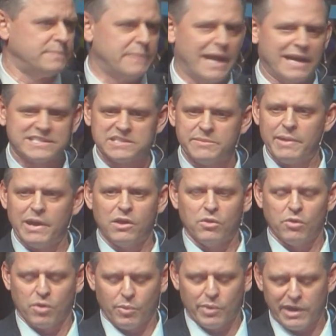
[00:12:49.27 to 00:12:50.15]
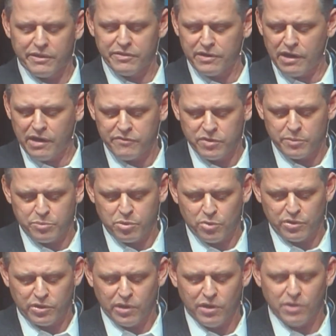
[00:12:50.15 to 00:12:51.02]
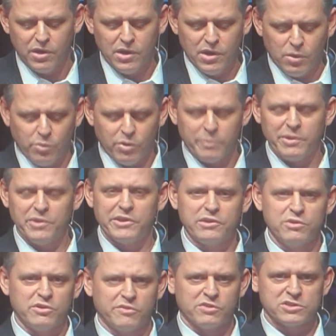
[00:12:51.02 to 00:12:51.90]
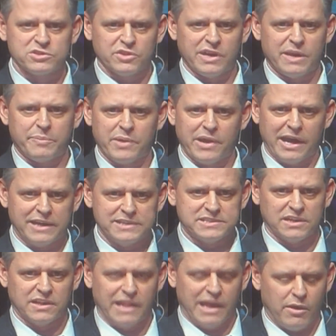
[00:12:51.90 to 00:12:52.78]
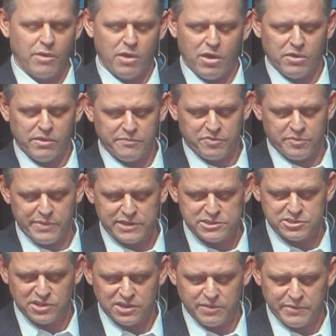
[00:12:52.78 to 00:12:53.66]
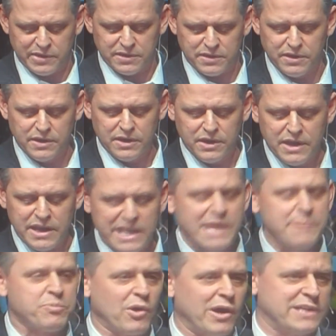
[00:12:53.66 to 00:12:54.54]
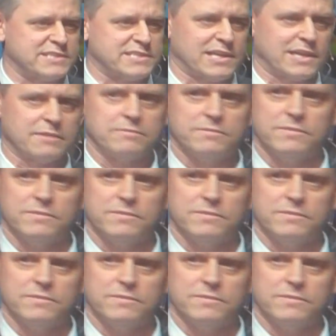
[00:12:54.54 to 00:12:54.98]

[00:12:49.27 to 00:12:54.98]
XML or whatever other protocol. We're building universal APIs that allow all information to come in. E-pricing.